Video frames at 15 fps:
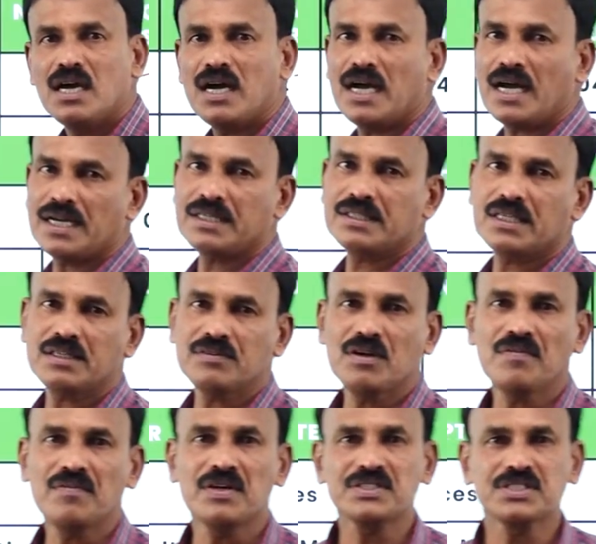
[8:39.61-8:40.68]
and that will
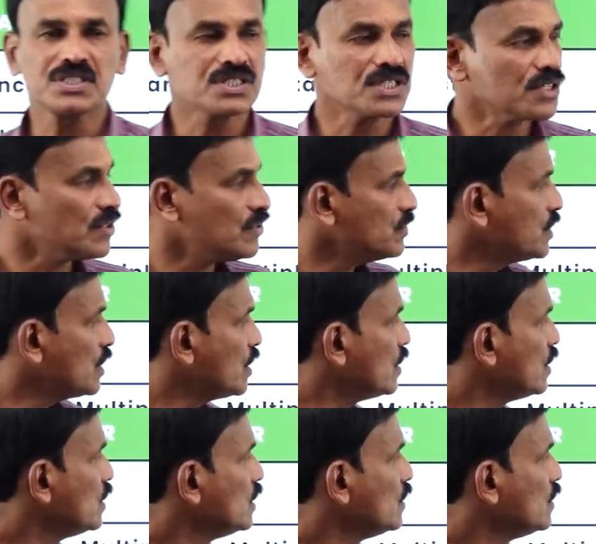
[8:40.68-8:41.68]
fetch us around uh,